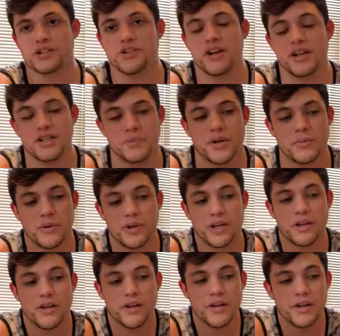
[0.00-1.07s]
Try to spend
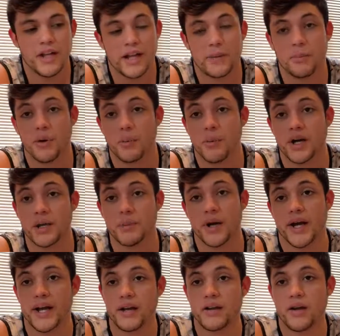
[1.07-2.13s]
money and put money
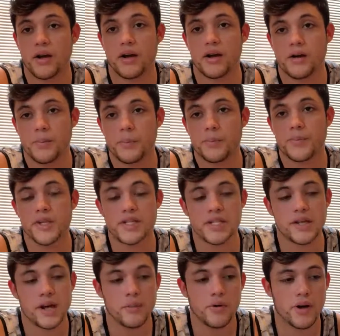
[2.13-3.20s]
back. This
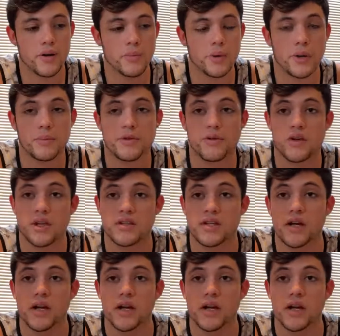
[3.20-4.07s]
time around, what I'm doing is